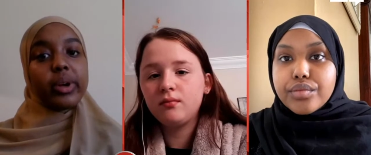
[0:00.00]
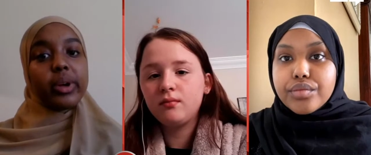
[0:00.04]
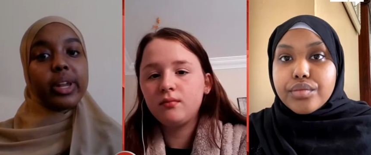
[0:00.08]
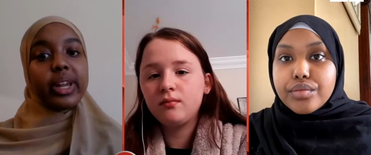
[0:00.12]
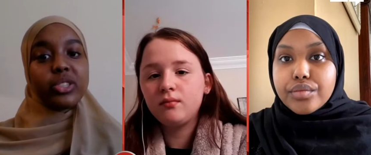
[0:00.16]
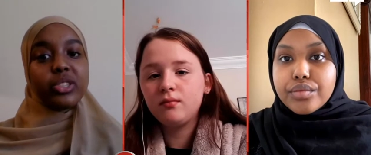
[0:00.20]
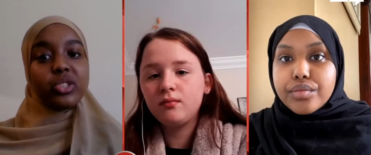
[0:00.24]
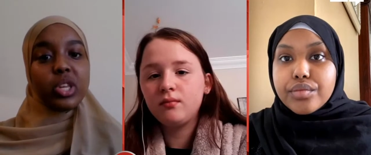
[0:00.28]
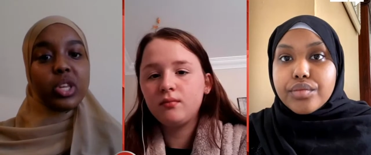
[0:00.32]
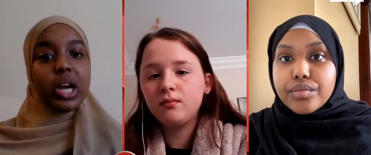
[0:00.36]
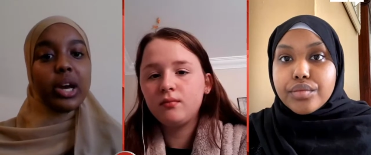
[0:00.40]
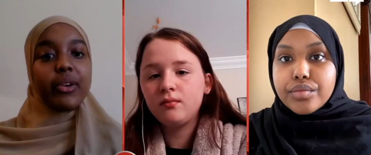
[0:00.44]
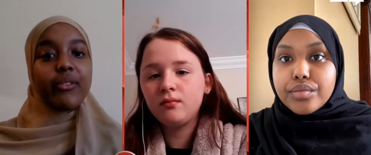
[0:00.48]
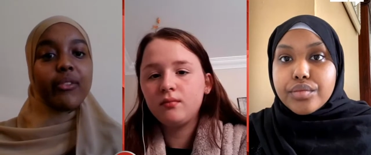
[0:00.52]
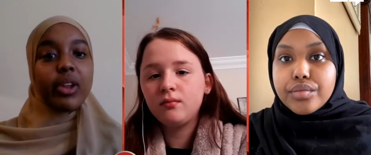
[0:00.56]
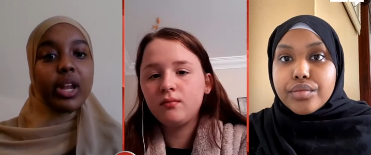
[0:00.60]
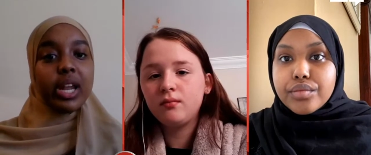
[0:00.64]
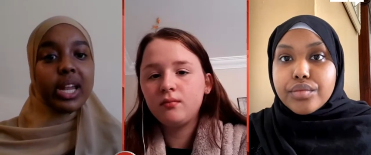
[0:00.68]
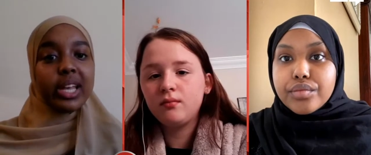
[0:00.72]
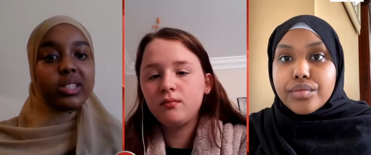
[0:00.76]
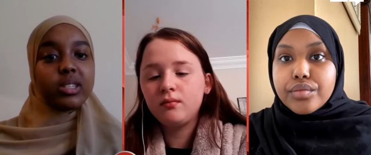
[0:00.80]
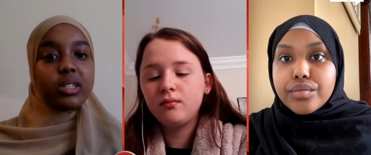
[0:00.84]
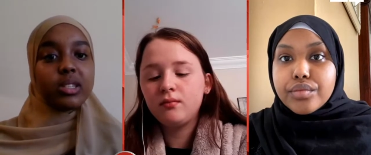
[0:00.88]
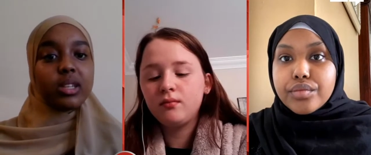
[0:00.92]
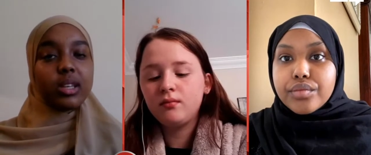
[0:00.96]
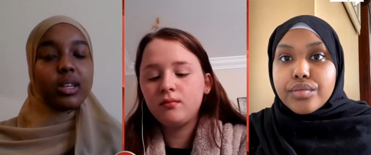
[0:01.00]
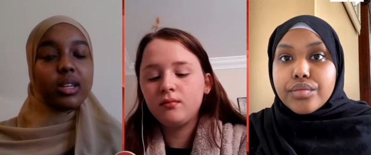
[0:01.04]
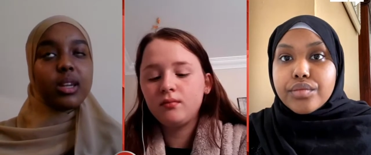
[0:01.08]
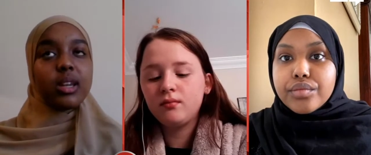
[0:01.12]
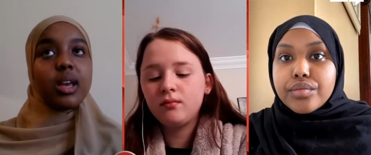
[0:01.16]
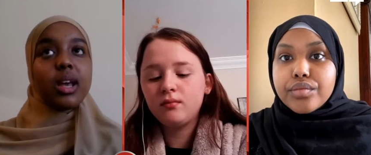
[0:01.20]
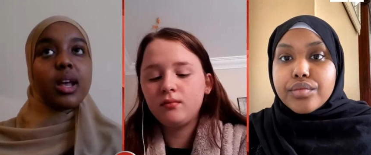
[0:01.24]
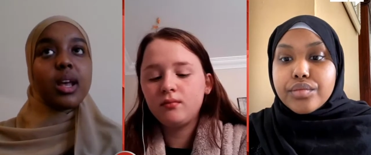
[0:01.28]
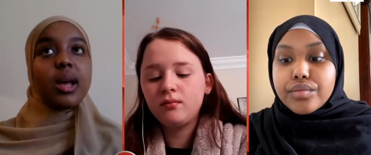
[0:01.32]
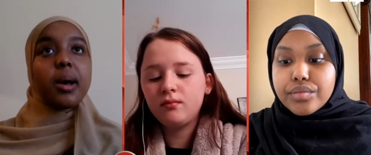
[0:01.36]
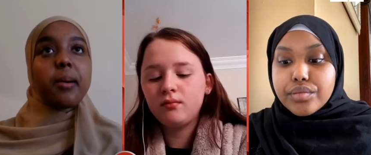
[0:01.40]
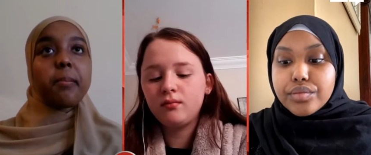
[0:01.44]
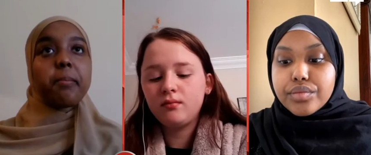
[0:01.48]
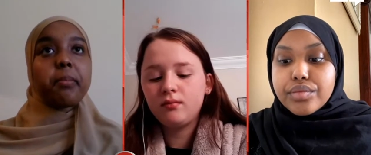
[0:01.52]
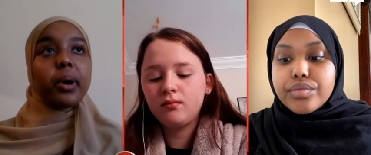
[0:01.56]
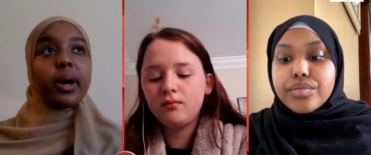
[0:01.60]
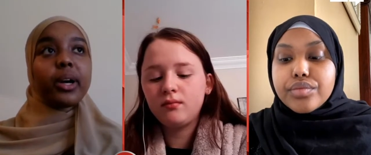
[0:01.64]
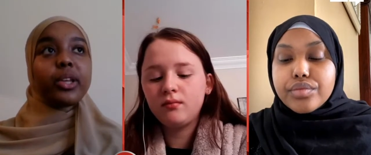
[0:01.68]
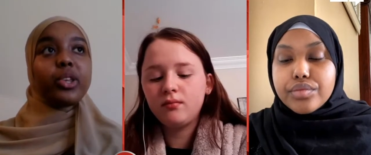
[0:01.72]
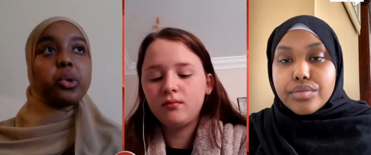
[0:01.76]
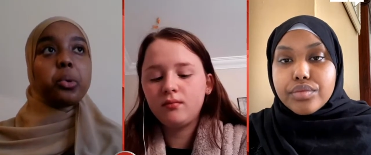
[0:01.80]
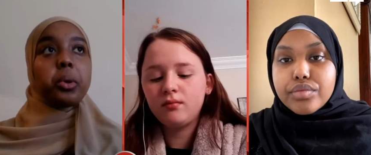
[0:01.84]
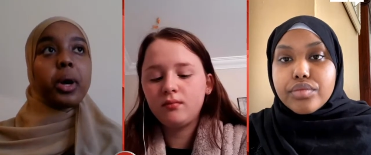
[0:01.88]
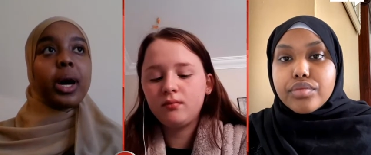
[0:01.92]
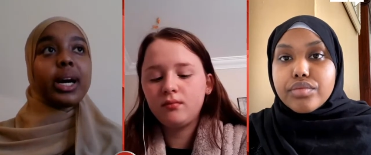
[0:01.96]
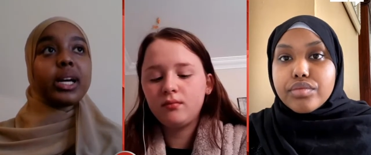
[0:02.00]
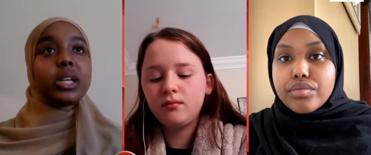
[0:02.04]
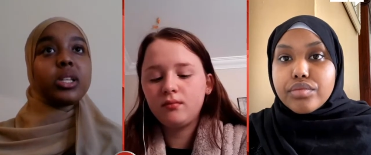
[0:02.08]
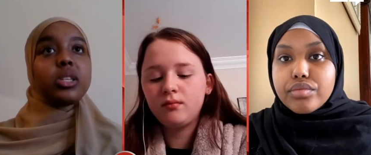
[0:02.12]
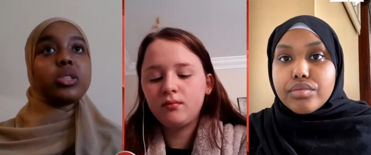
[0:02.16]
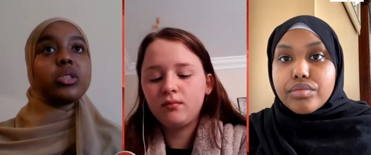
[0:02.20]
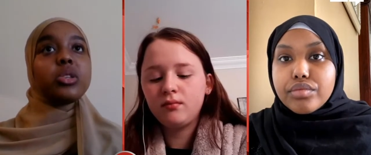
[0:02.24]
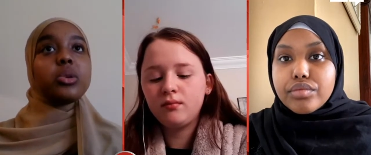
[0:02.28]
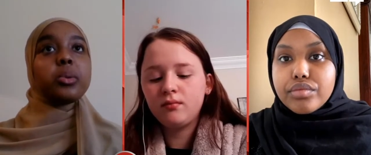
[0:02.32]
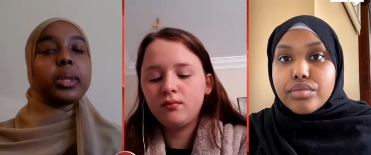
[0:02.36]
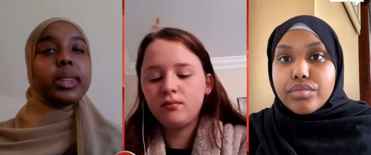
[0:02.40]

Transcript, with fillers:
Speaker 1: unless you have a lesson, but you had to,